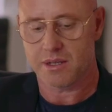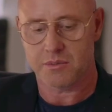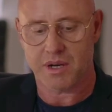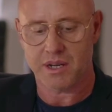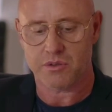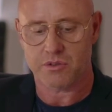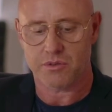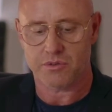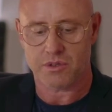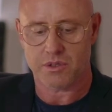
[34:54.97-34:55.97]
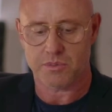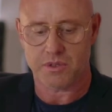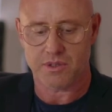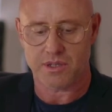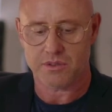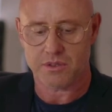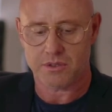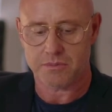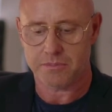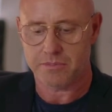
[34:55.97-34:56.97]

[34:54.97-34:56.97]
Microsoft a couple of years ago.